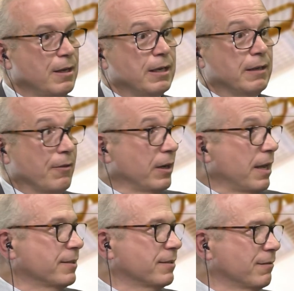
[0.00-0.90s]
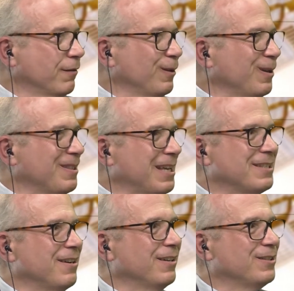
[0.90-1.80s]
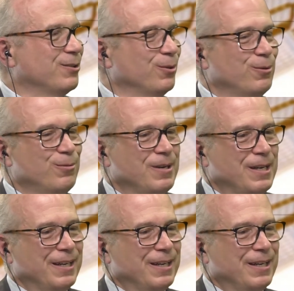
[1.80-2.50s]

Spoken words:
Nonetheless, that's not to